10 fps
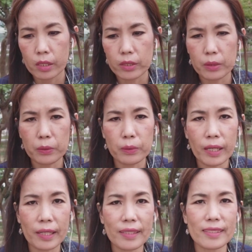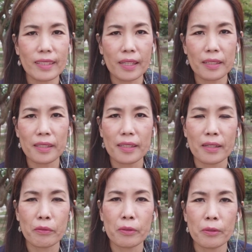So I decided I
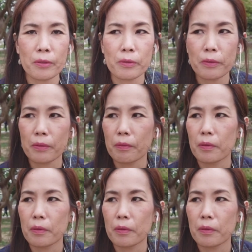will